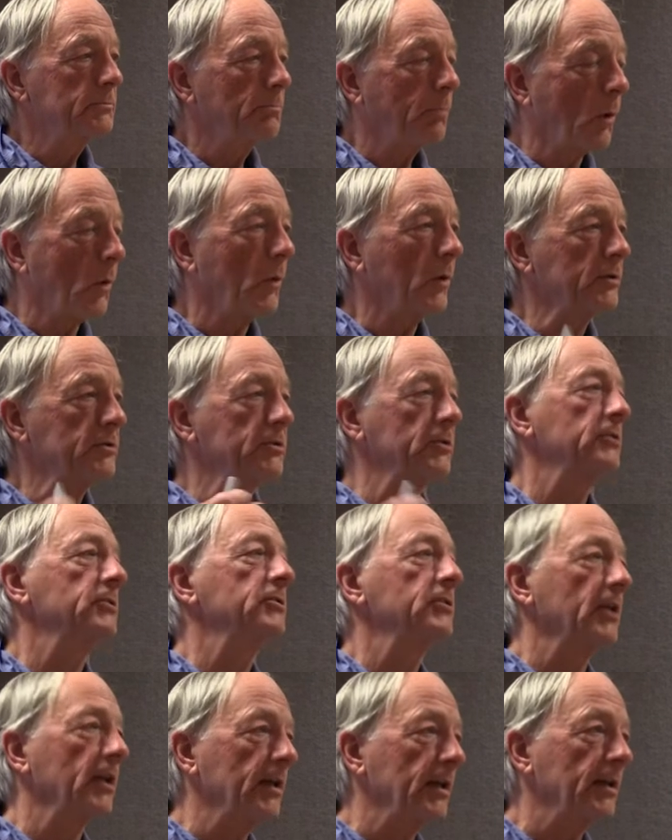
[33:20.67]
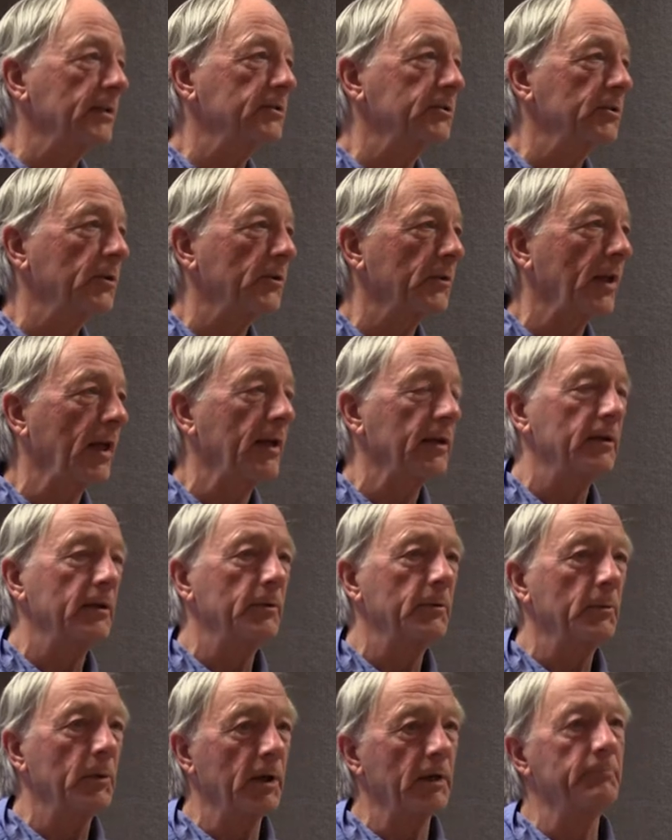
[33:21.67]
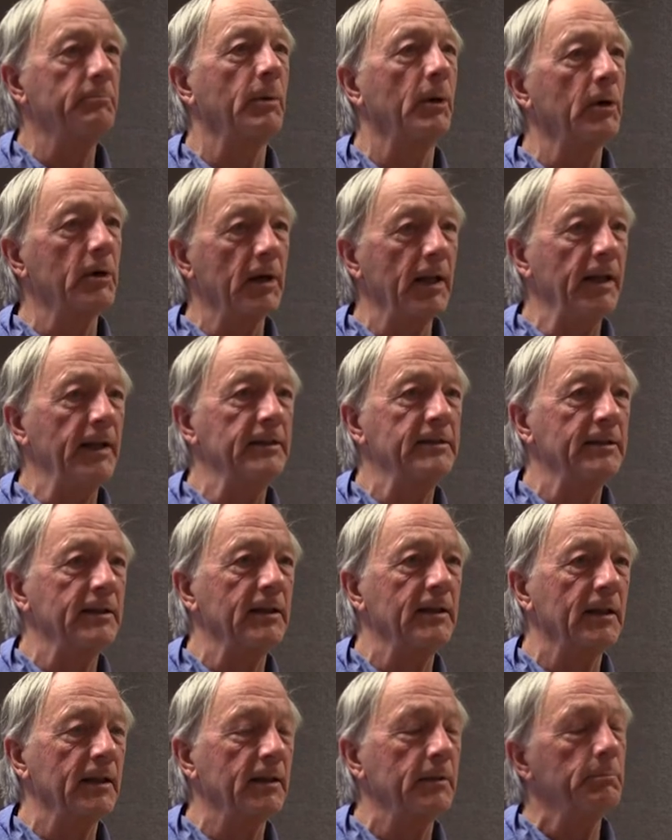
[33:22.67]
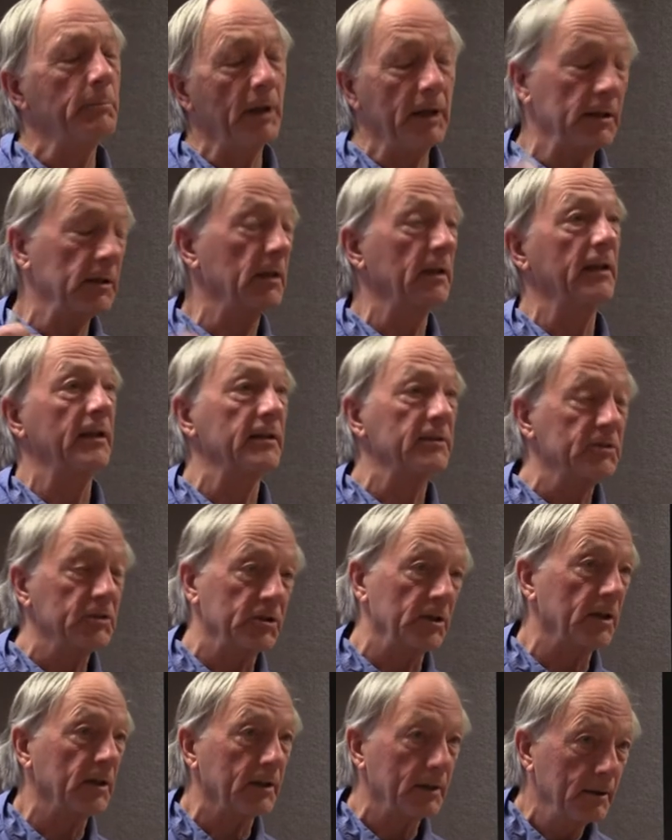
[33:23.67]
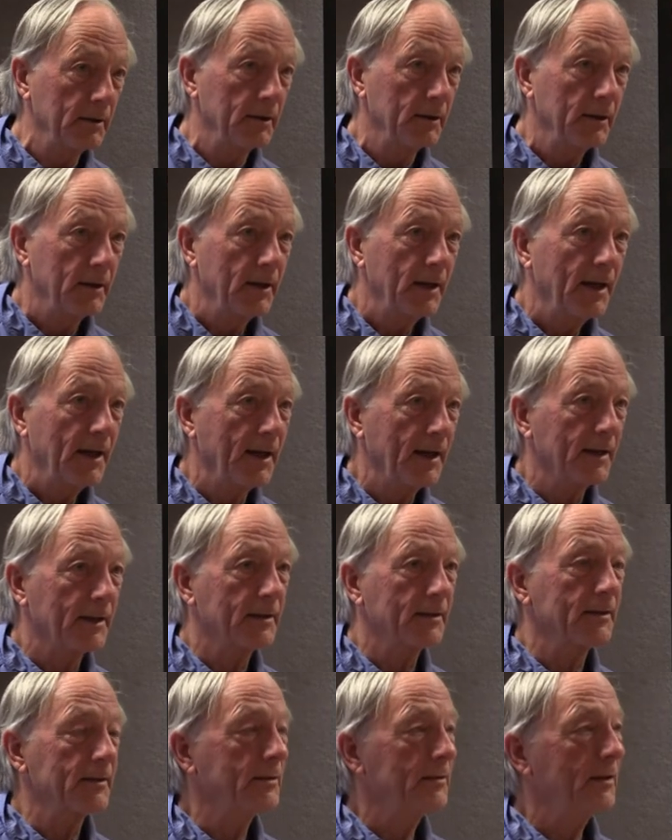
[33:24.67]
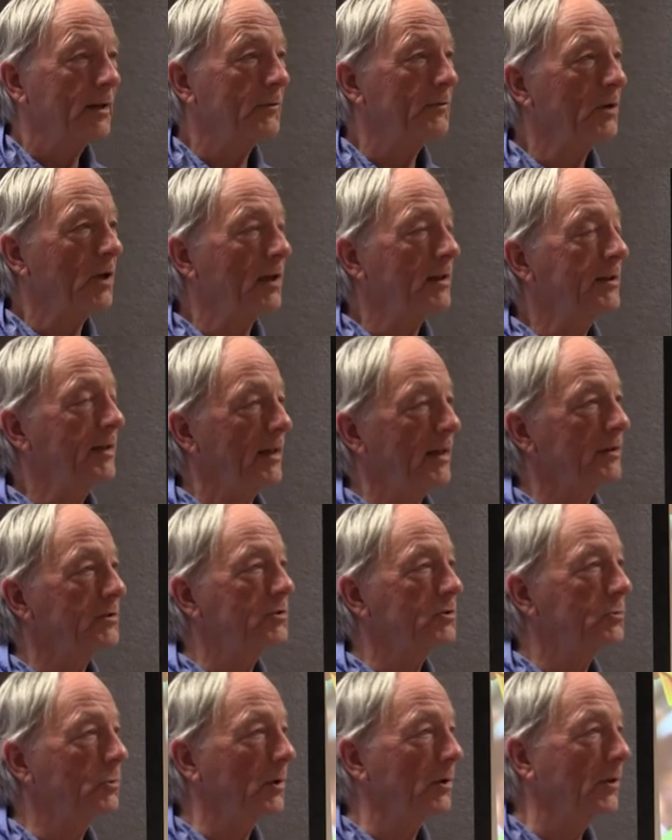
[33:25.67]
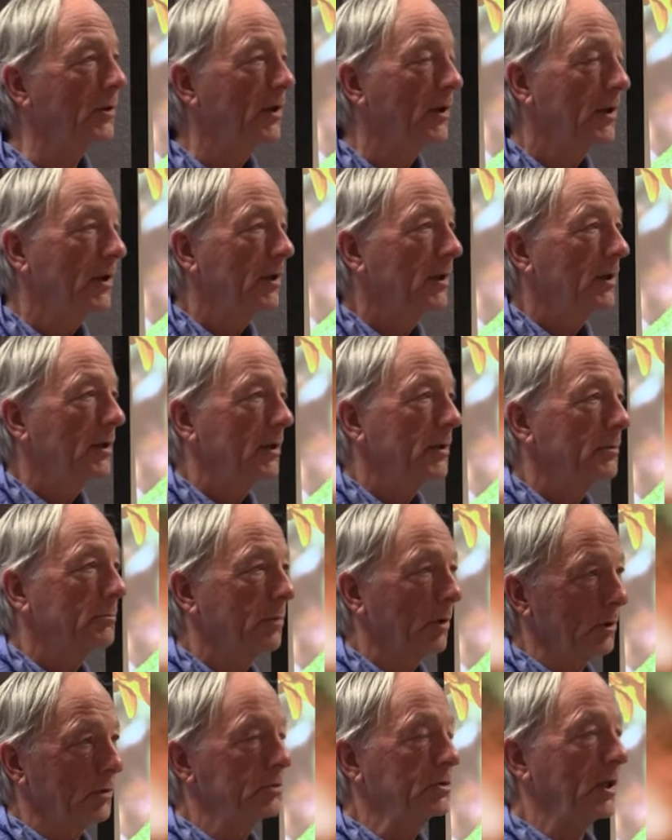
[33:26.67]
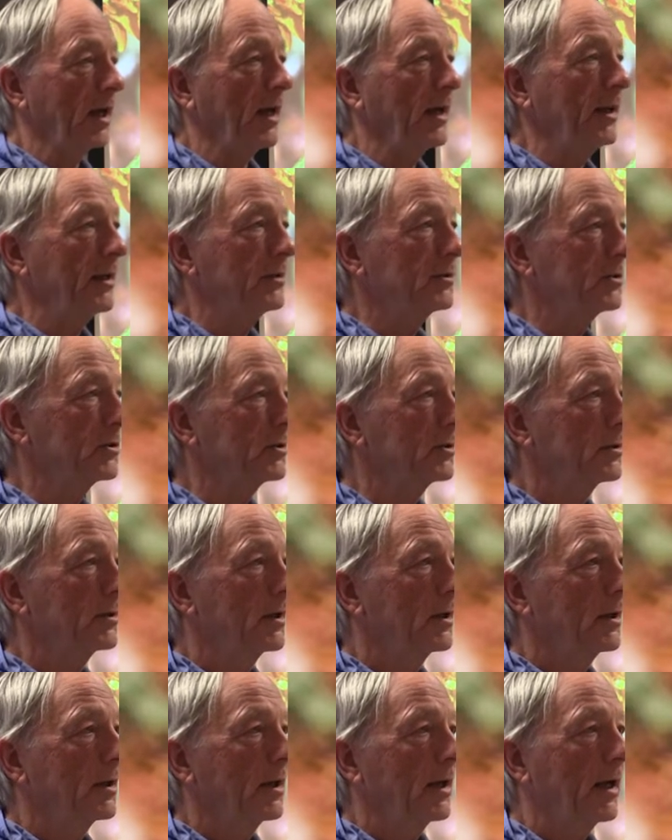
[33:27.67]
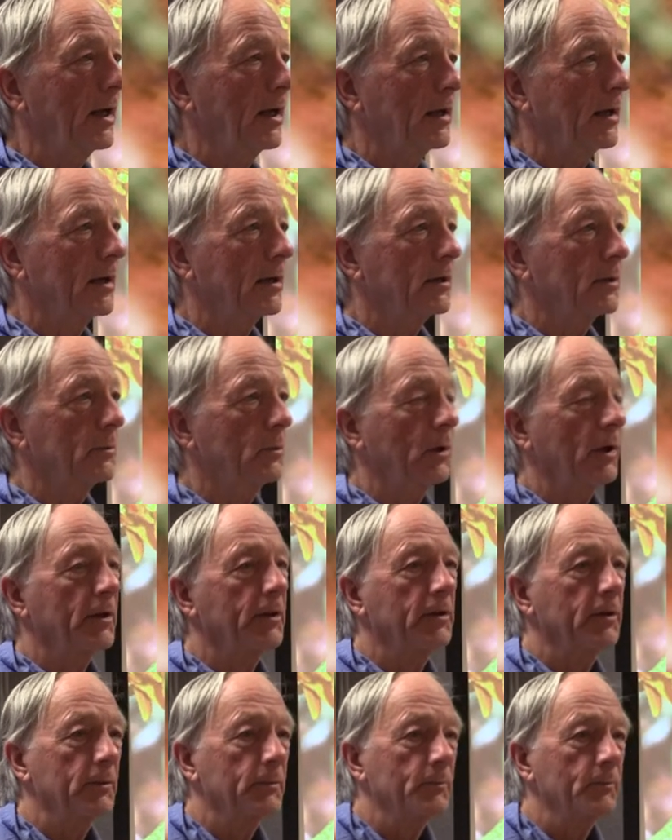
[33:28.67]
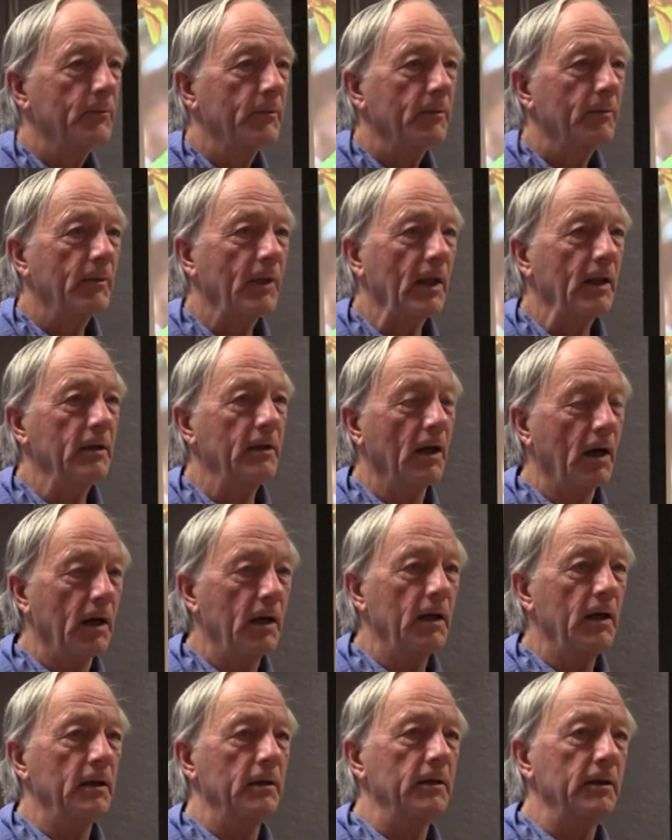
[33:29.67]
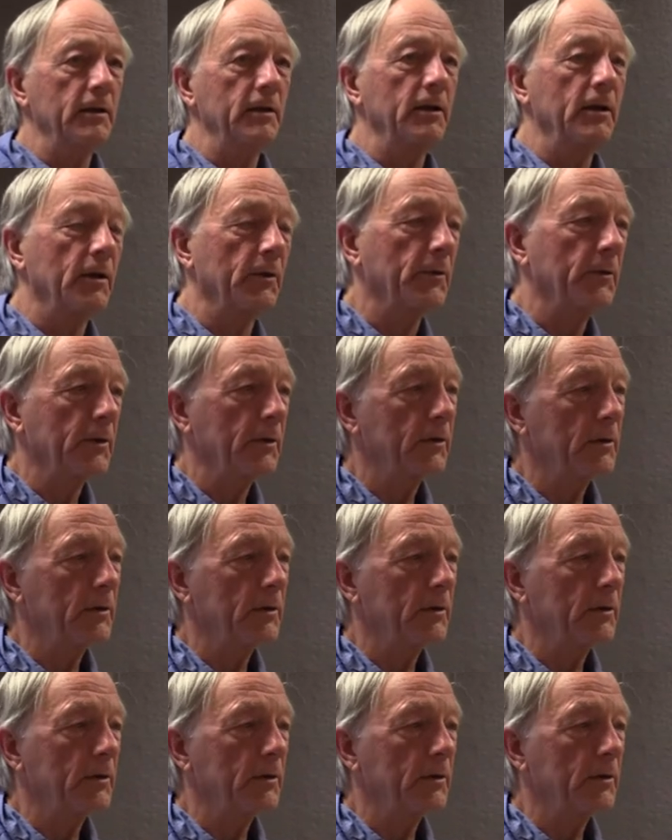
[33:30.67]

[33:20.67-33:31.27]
poisons in it so that when a bird eats it, it immediately gets sick. Uh, they've done tests with blue jays, with, you know,